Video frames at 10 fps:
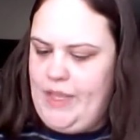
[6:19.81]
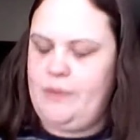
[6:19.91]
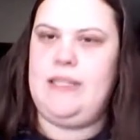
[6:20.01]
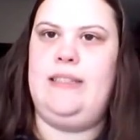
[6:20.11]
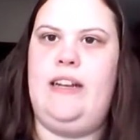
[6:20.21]

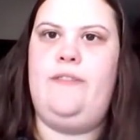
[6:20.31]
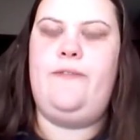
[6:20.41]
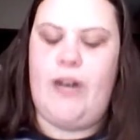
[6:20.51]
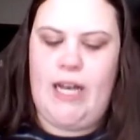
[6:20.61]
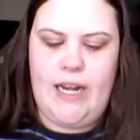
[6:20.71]
It was a lot of
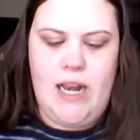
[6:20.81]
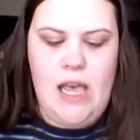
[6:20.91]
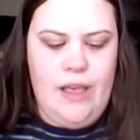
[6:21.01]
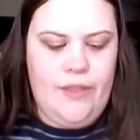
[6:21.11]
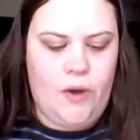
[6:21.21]
fun.
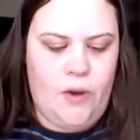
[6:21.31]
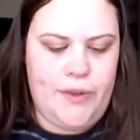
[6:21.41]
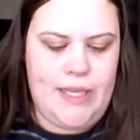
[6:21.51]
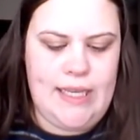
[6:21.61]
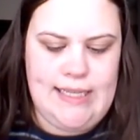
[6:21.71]
The
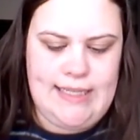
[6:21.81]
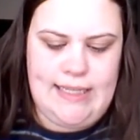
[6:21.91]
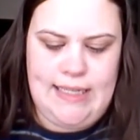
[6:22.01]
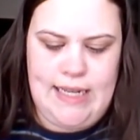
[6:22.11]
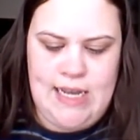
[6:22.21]
whole thing is
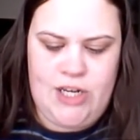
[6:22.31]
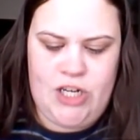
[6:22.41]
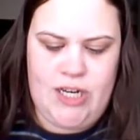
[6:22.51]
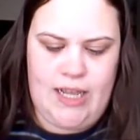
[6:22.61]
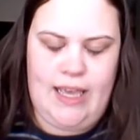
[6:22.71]

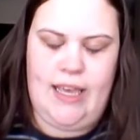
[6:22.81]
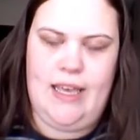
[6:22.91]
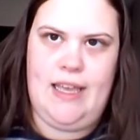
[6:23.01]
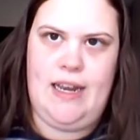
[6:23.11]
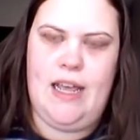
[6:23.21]
stitched
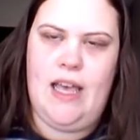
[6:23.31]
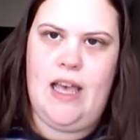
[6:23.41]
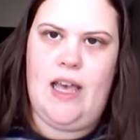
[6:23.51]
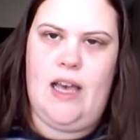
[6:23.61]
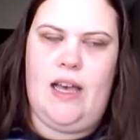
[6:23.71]
in,
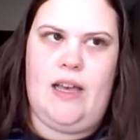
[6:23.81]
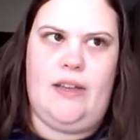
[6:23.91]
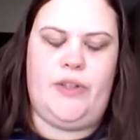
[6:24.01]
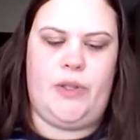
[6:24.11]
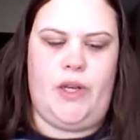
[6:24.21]

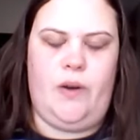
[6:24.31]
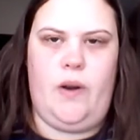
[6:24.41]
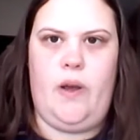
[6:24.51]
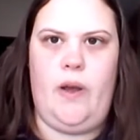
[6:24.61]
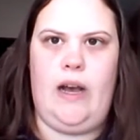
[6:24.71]
so it's on
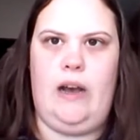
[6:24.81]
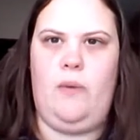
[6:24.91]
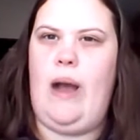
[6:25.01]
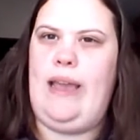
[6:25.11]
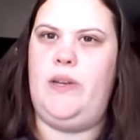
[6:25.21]

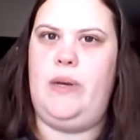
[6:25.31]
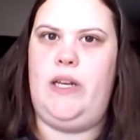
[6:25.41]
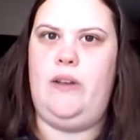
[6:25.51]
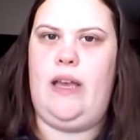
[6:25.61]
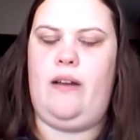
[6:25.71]
white
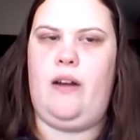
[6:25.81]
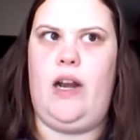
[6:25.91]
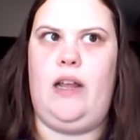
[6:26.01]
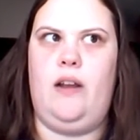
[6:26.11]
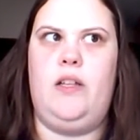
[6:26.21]
22 count
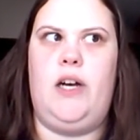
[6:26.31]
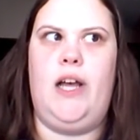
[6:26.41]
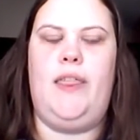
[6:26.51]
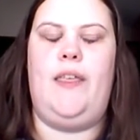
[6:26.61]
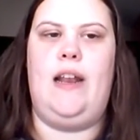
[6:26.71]
Hardanger
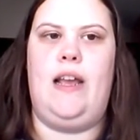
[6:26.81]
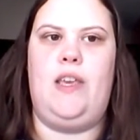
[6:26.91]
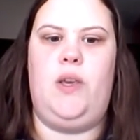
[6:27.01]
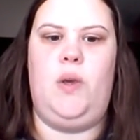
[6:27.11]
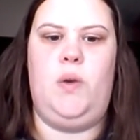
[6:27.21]
cloth, and I
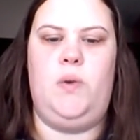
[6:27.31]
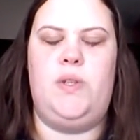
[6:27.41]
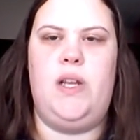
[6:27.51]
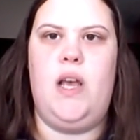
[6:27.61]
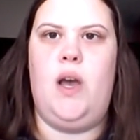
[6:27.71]

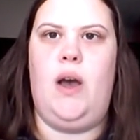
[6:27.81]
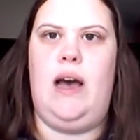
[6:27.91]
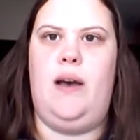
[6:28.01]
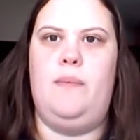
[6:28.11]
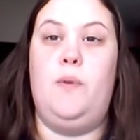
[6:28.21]
used
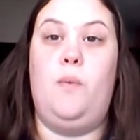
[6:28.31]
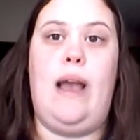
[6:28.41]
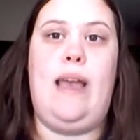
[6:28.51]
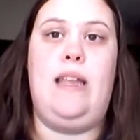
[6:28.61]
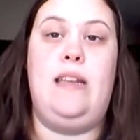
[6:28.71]

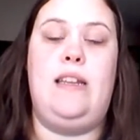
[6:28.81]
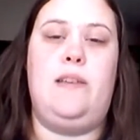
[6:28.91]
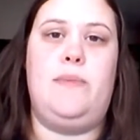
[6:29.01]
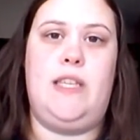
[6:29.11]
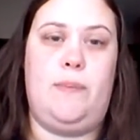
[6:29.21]
white
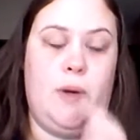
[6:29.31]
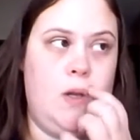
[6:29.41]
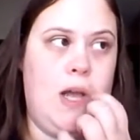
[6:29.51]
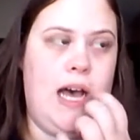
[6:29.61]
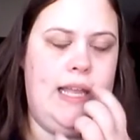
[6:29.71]
DMC
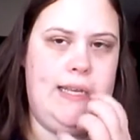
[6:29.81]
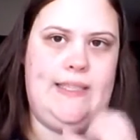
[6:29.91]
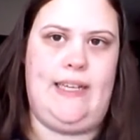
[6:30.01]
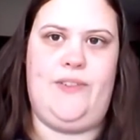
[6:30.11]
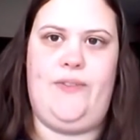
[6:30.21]
pearl cotton,
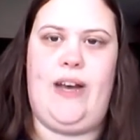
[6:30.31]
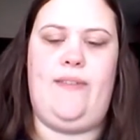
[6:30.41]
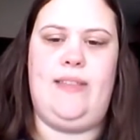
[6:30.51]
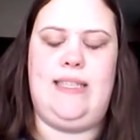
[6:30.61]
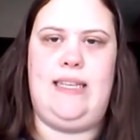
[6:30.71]
size
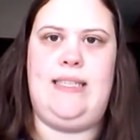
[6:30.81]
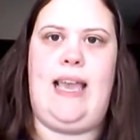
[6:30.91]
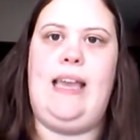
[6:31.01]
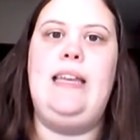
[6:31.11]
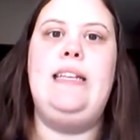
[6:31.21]
5 and size
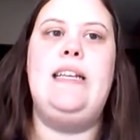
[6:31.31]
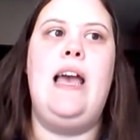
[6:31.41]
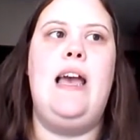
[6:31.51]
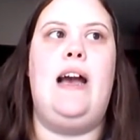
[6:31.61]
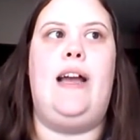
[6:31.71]
8.
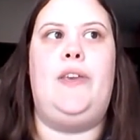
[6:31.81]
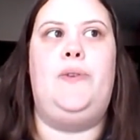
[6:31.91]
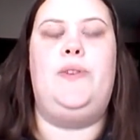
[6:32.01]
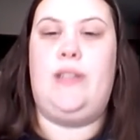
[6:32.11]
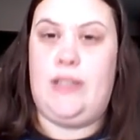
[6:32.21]
I
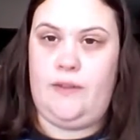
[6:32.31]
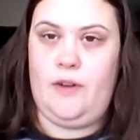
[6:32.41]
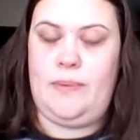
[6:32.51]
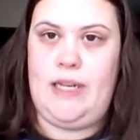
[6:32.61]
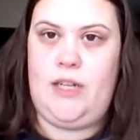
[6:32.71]
used
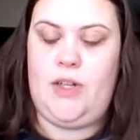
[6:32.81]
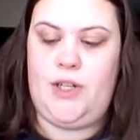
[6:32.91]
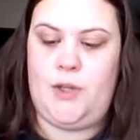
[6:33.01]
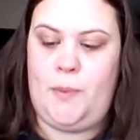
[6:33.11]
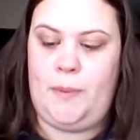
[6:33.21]
silver petite
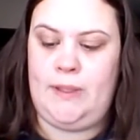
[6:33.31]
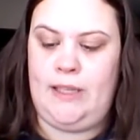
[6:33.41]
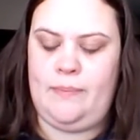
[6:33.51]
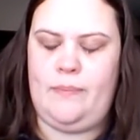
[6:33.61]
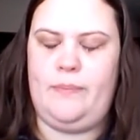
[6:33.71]
treasure
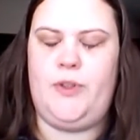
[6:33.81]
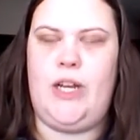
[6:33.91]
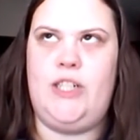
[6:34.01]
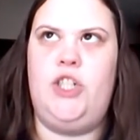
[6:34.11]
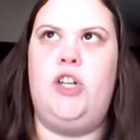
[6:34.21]

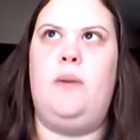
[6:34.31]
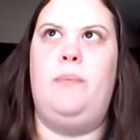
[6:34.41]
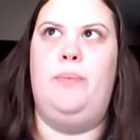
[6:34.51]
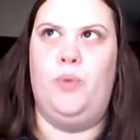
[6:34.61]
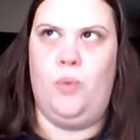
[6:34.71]

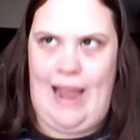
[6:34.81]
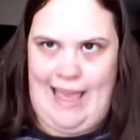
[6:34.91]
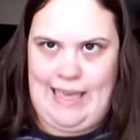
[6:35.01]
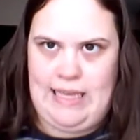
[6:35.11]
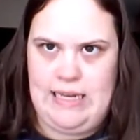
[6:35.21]

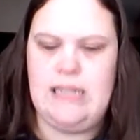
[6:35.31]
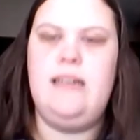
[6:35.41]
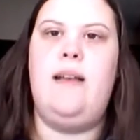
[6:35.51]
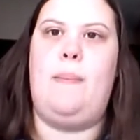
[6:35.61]
braid.